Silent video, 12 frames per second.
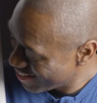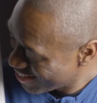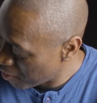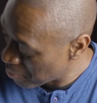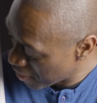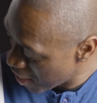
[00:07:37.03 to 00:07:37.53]

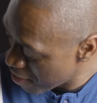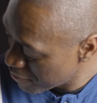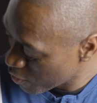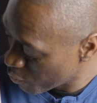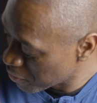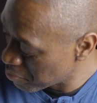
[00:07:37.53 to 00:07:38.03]
A
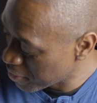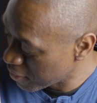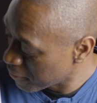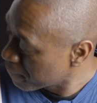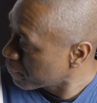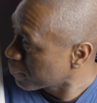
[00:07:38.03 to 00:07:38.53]
behavior would
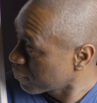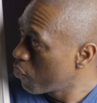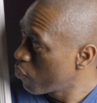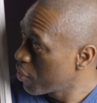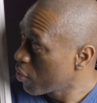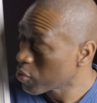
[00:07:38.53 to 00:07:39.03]
be
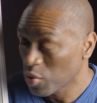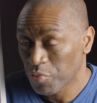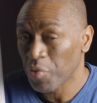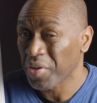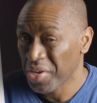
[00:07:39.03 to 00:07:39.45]
we're also very